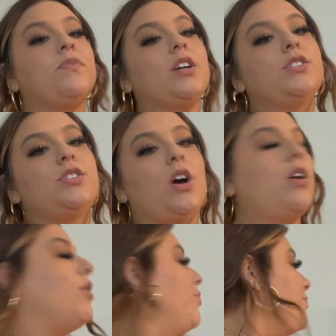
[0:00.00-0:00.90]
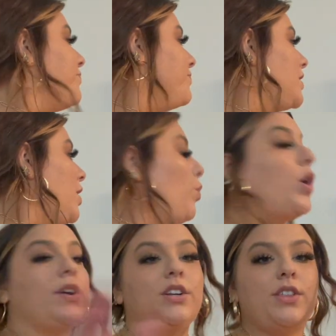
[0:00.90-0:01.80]
so we're
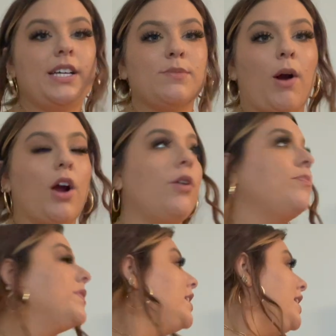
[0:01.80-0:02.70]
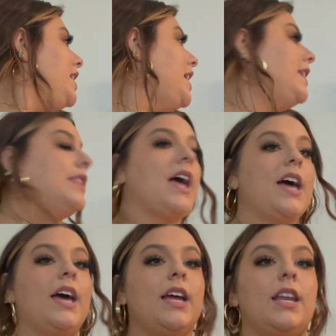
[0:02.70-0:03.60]
going to do that tomorrow. And
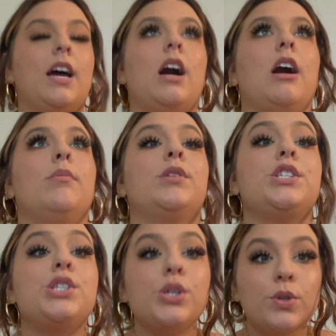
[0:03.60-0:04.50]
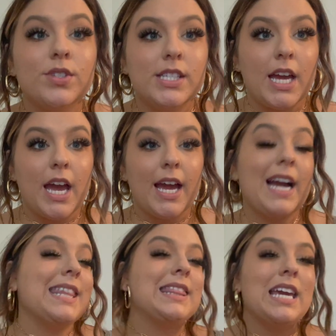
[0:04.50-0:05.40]
then Tuesday
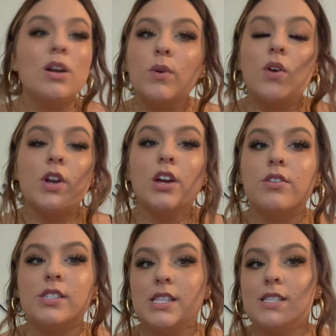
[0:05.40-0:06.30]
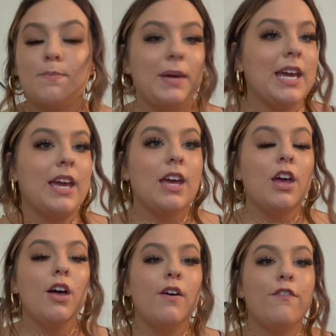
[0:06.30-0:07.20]
I think we're going to go to this big
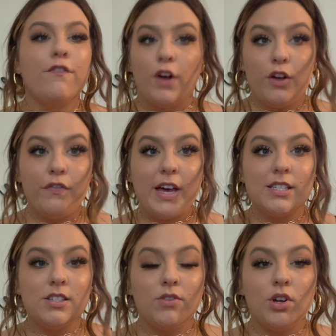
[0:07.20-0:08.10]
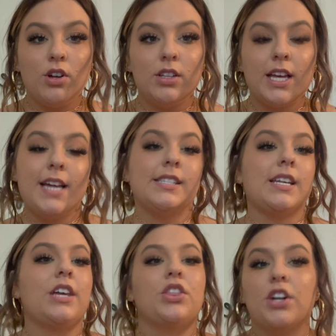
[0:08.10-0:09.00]
fall festival. It's
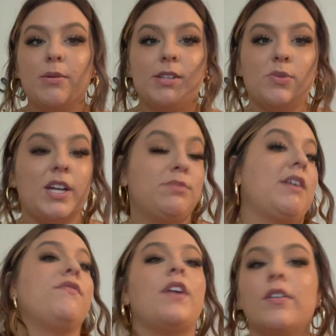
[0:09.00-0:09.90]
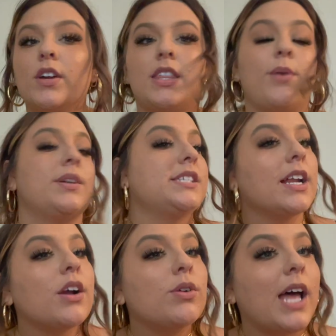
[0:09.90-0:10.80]
like 30 minutes away. It's my favorite thing. We
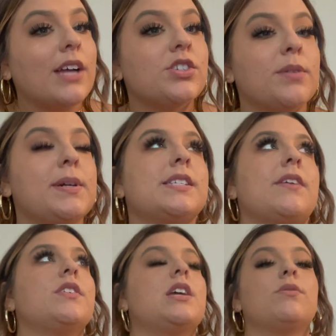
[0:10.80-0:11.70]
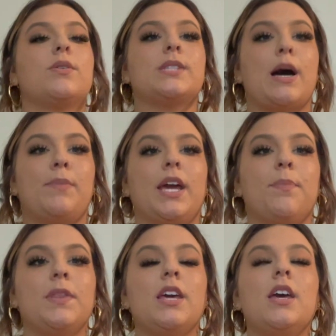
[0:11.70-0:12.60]
didn't go last year because everything that was
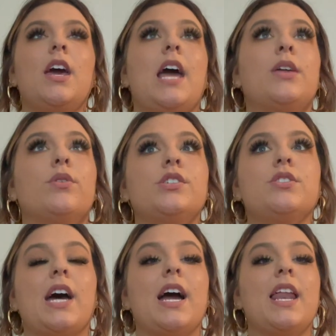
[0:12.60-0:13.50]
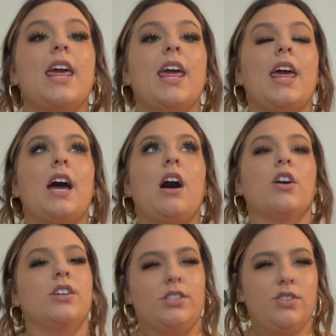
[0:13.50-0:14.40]
happening. I think we're gonna do that
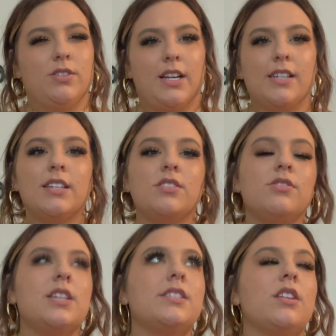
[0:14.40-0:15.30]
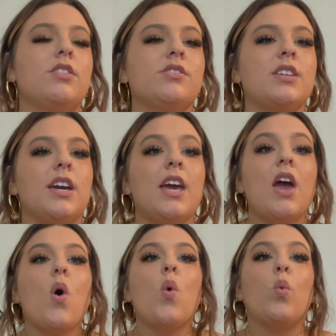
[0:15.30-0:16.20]
on Tuesday. Did I say Tuesday instead of Thursday?
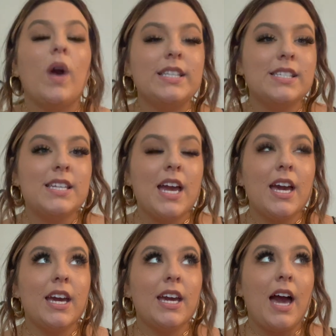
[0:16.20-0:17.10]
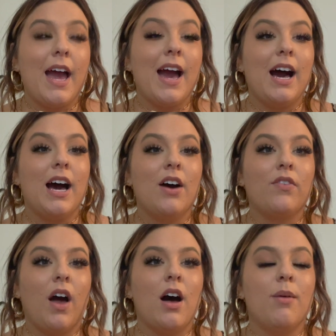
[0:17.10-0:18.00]
Wednesday, I
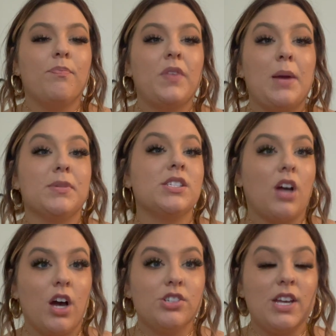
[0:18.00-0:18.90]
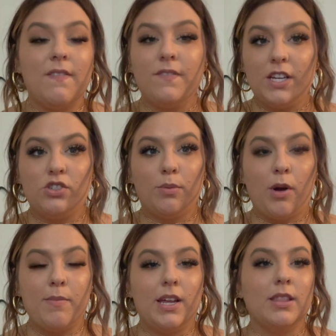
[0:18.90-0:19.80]
have a massage and facial
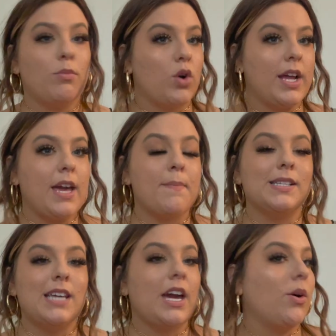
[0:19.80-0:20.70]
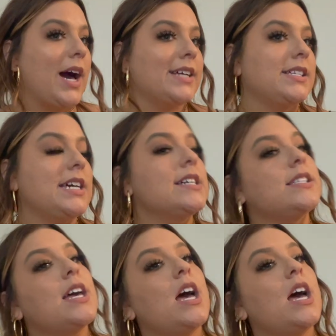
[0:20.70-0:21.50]
appointment in the morning, and Mateo has his